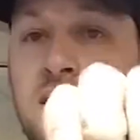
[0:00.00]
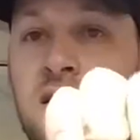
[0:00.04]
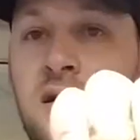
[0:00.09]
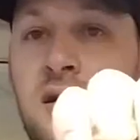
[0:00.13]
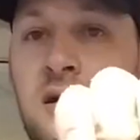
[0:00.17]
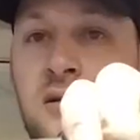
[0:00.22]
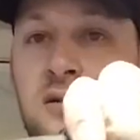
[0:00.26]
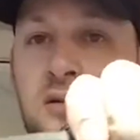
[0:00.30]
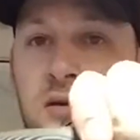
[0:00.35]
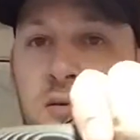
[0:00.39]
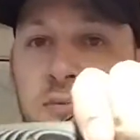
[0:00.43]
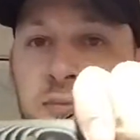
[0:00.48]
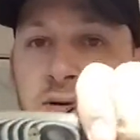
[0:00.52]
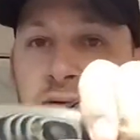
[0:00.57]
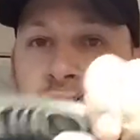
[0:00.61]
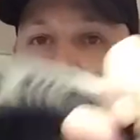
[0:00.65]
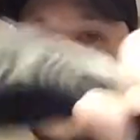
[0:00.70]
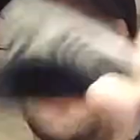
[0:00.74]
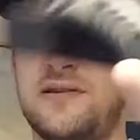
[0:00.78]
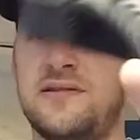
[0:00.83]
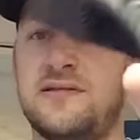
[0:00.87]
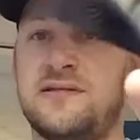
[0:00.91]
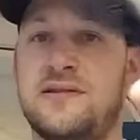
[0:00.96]
a little bit of
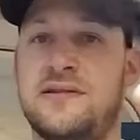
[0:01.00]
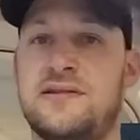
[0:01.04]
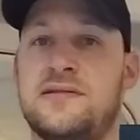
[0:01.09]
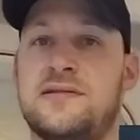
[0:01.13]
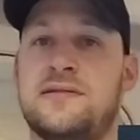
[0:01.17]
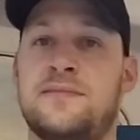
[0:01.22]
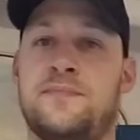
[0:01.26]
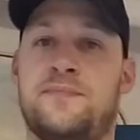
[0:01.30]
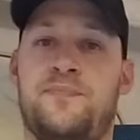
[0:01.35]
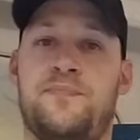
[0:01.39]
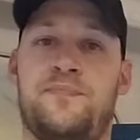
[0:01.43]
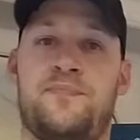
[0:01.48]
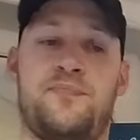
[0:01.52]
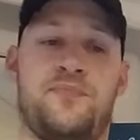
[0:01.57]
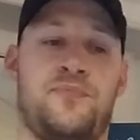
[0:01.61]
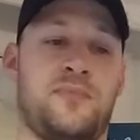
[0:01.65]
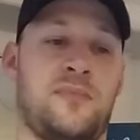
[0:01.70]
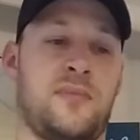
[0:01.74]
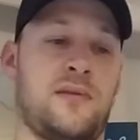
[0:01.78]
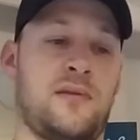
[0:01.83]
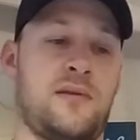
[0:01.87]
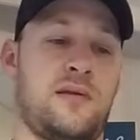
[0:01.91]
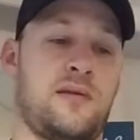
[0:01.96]
resistance.
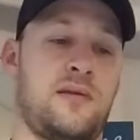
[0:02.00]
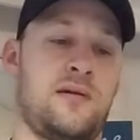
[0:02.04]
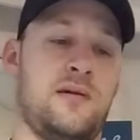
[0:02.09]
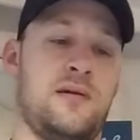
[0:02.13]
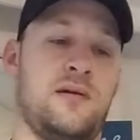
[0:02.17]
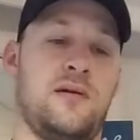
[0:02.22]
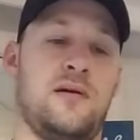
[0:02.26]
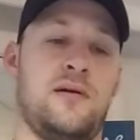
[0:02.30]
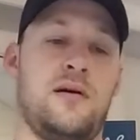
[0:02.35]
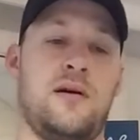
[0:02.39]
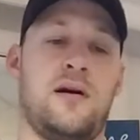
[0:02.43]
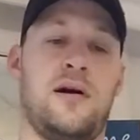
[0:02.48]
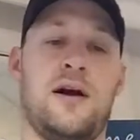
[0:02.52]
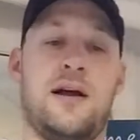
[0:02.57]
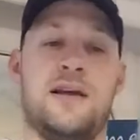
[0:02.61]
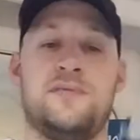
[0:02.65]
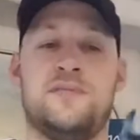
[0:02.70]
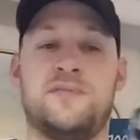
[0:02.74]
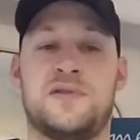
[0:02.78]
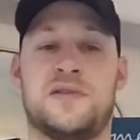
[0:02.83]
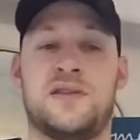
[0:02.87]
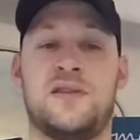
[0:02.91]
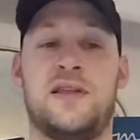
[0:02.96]
All right,
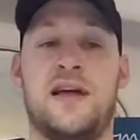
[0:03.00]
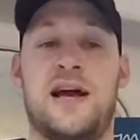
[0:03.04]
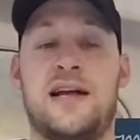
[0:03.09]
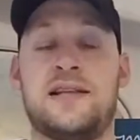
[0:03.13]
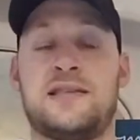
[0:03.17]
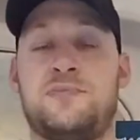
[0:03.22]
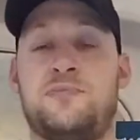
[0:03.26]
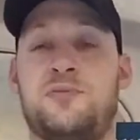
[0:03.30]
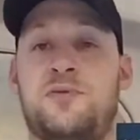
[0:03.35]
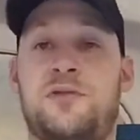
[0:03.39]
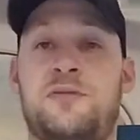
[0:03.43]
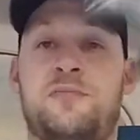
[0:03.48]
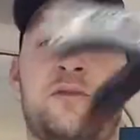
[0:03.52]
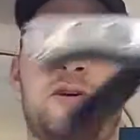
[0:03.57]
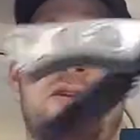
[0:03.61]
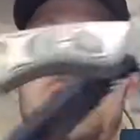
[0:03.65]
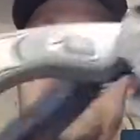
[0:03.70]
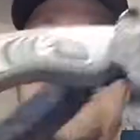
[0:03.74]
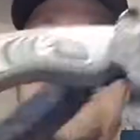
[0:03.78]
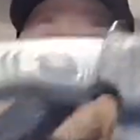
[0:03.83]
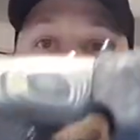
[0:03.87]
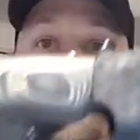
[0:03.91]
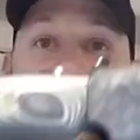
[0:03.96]
so that's pretty
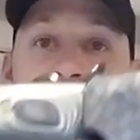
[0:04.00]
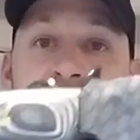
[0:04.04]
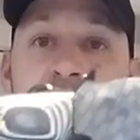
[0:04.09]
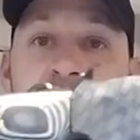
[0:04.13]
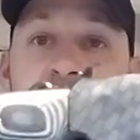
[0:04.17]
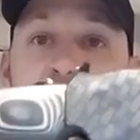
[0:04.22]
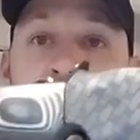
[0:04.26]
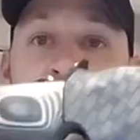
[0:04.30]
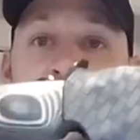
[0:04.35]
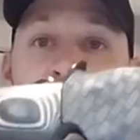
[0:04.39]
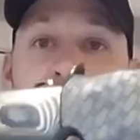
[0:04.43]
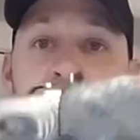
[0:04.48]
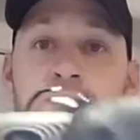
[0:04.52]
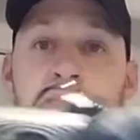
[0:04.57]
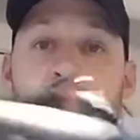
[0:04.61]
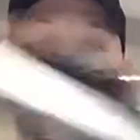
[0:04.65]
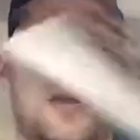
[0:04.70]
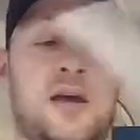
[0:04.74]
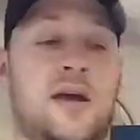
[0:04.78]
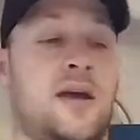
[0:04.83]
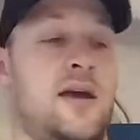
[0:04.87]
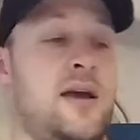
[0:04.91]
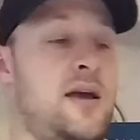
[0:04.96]
much this sheath.
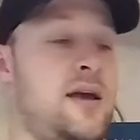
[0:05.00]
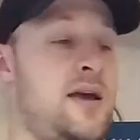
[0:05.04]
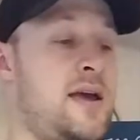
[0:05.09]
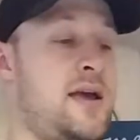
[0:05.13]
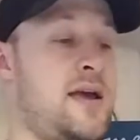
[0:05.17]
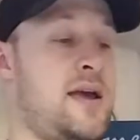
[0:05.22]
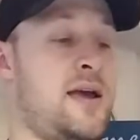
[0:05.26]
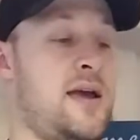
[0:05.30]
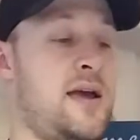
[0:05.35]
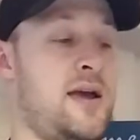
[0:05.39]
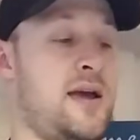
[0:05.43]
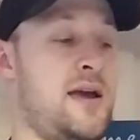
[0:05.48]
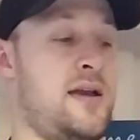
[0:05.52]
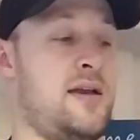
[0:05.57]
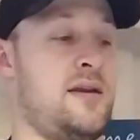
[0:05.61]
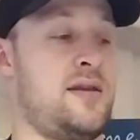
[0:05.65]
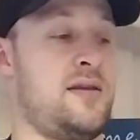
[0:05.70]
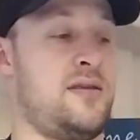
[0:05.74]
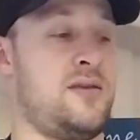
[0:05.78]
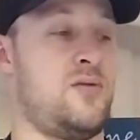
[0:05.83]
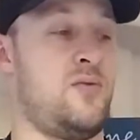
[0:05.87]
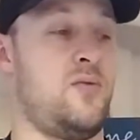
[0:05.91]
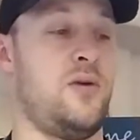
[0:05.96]
And
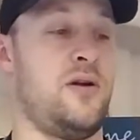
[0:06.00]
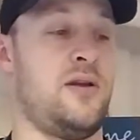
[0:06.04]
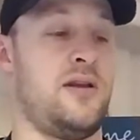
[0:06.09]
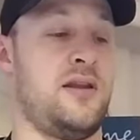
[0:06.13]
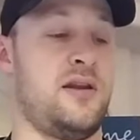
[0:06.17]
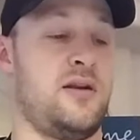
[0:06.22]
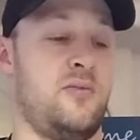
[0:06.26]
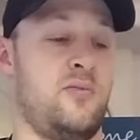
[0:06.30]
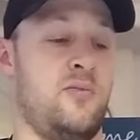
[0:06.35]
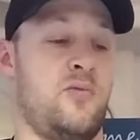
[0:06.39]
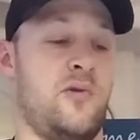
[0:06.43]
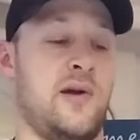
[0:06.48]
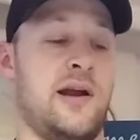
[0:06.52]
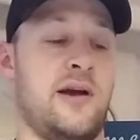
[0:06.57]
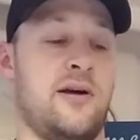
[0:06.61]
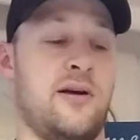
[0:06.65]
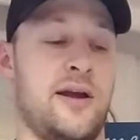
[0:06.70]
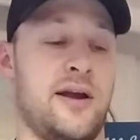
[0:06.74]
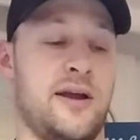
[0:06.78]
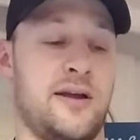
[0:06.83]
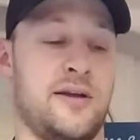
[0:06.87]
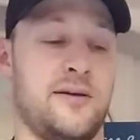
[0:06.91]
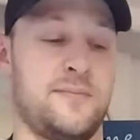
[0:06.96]
the one that I'm
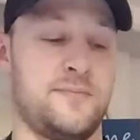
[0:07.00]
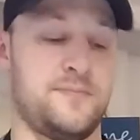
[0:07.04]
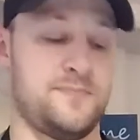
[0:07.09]
wearing,